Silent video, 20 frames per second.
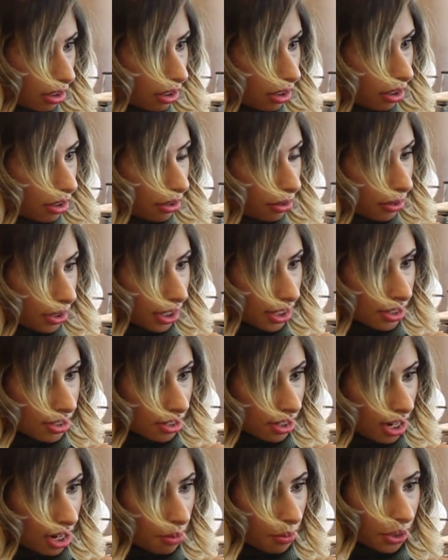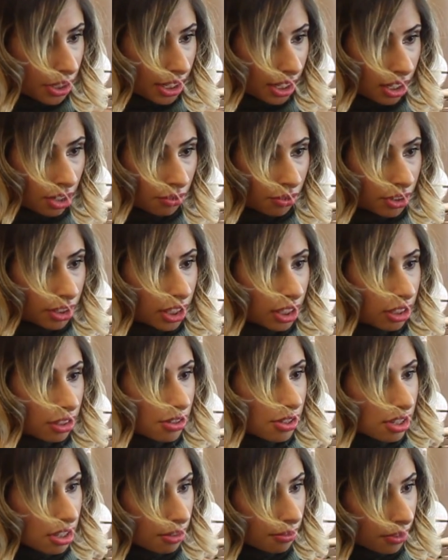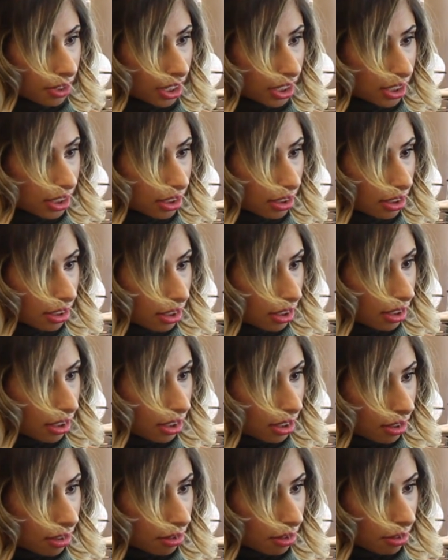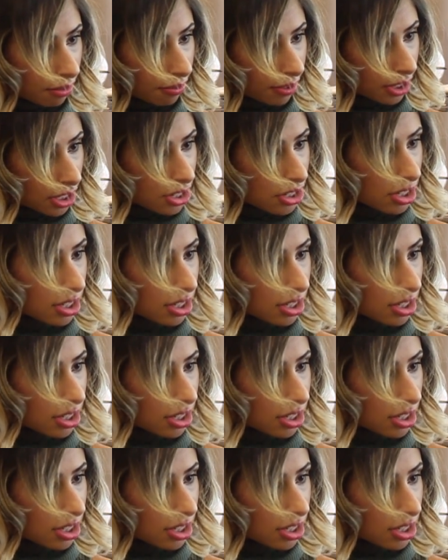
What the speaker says: Okay, so now we're getting really close to the front. Finish